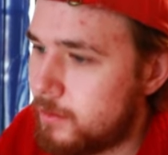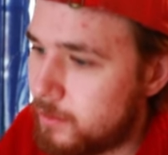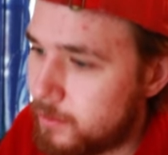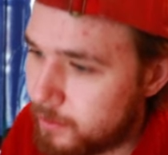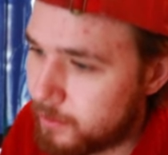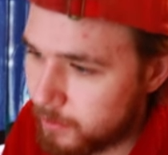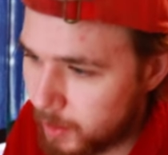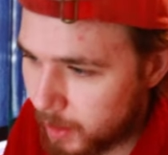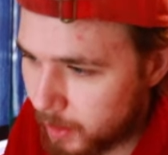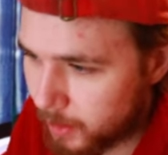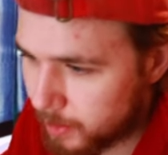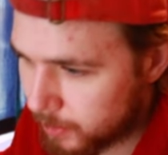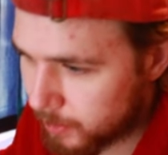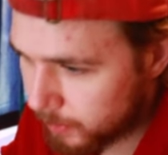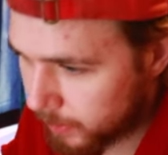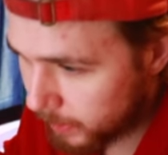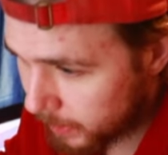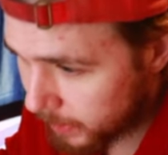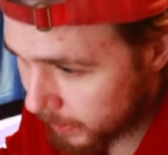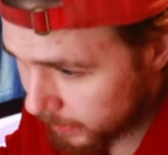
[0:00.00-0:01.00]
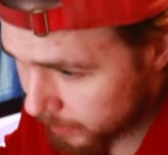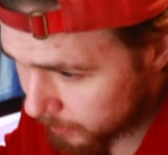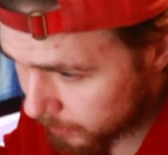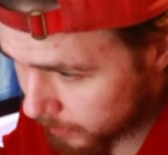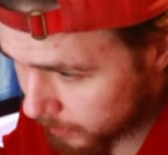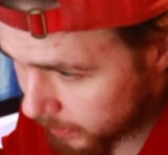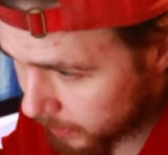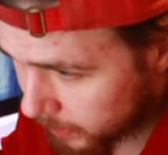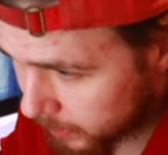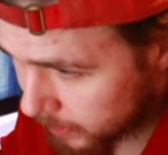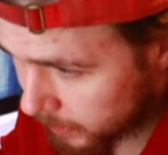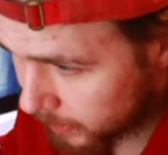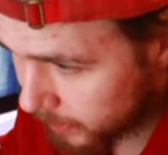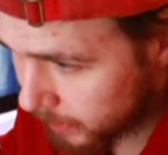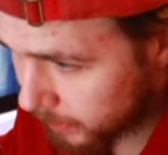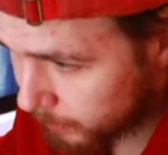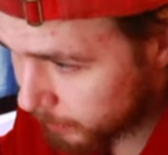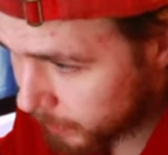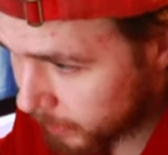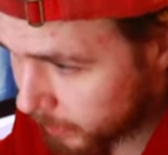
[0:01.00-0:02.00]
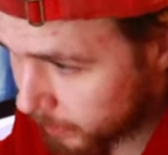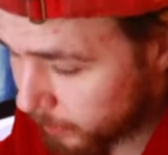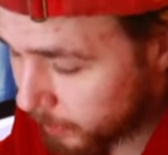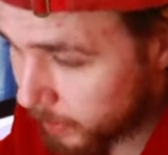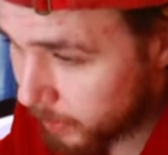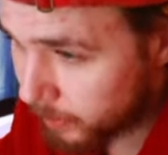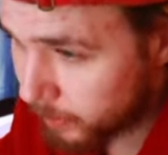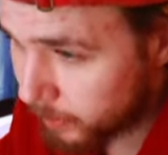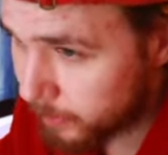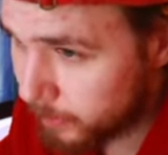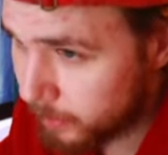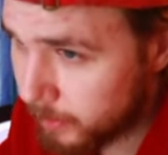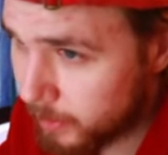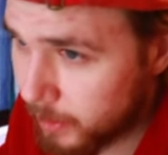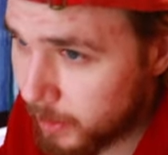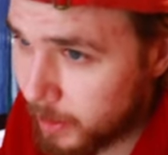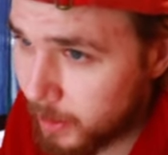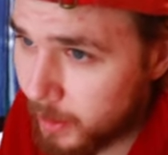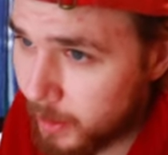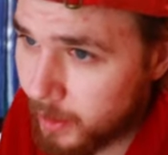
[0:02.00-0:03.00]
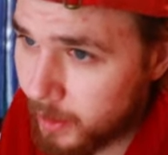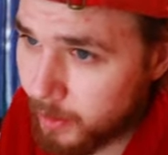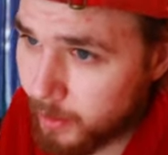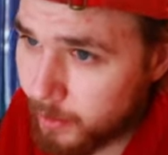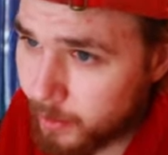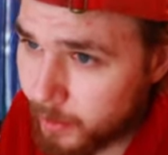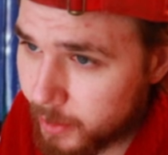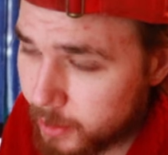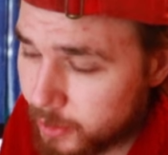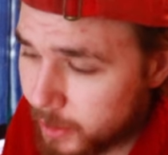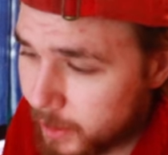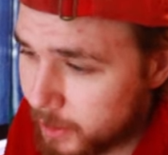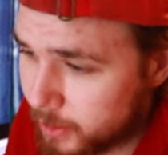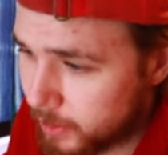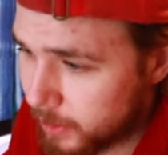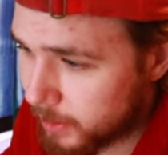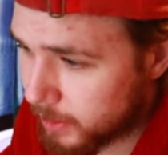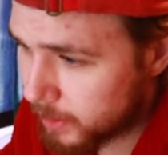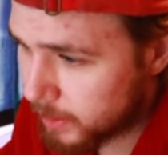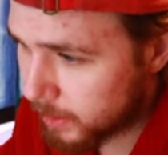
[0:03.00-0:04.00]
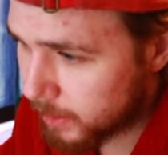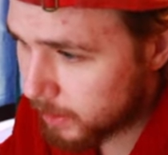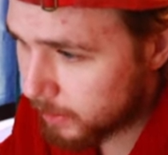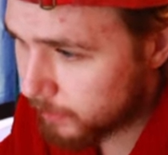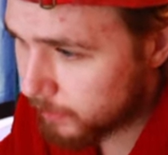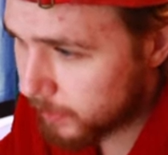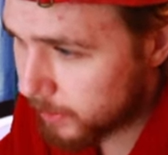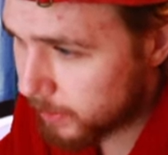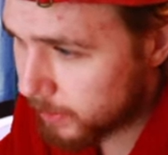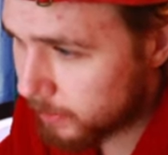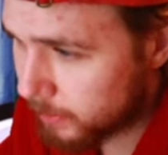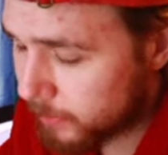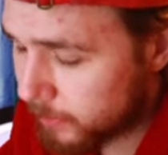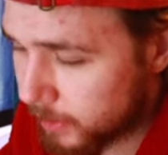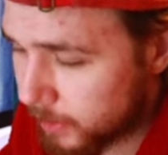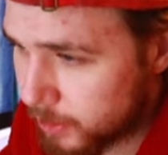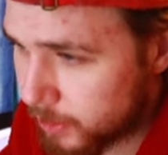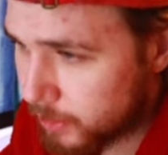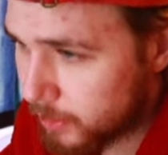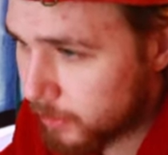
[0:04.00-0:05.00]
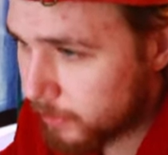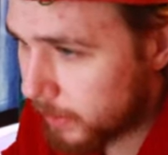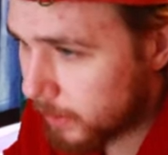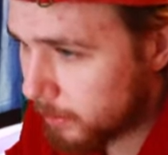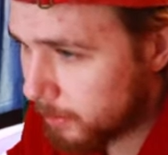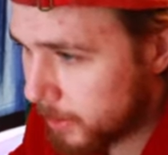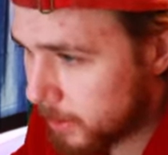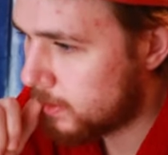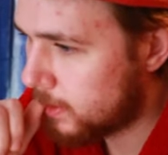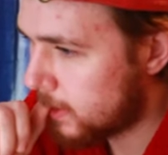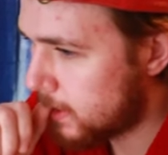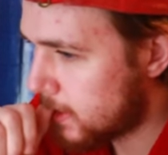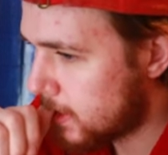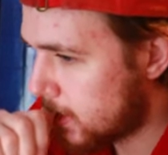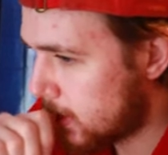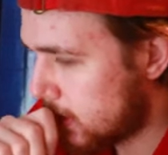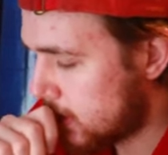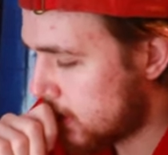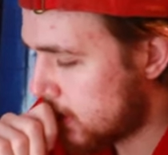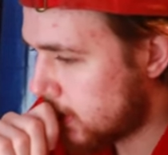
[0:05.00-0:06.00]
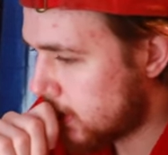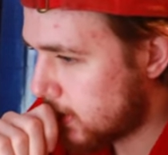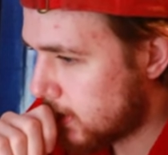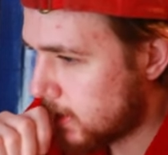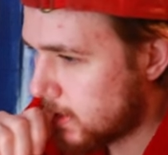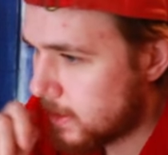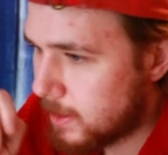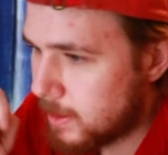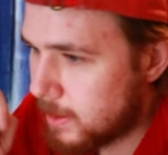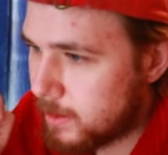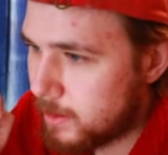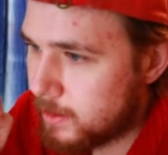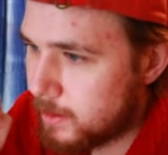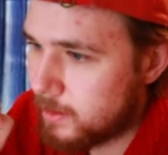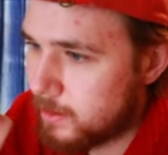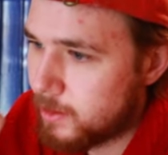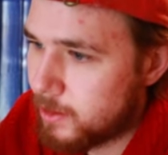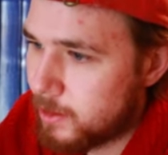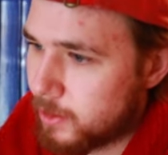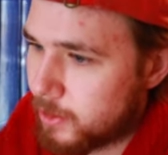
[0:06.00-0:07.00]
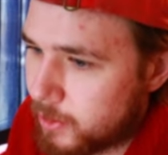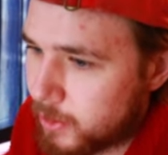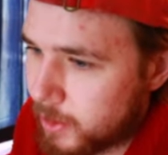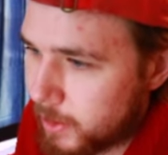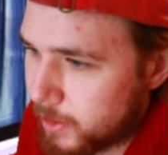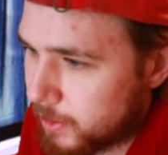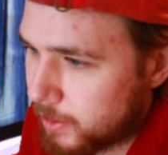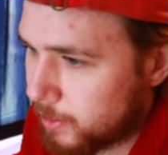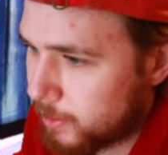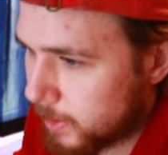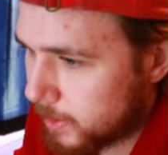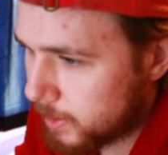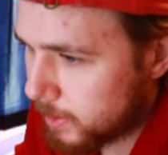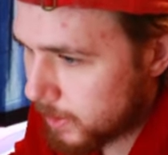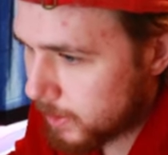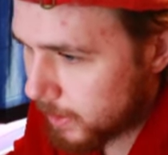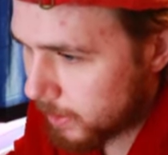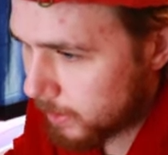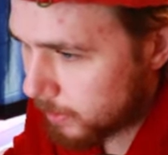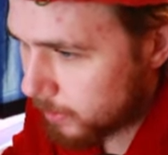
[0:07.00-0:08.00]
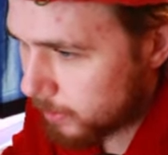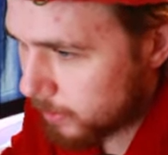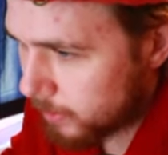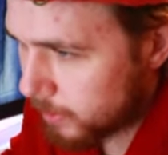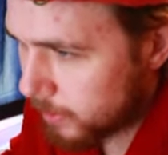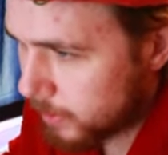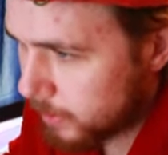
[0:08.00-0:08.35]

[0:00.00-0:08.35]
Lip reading: Yeah, so he castles kingside. Now we're gonna go here. We're going to try and trade this off and finish our development. Just trying to untangle.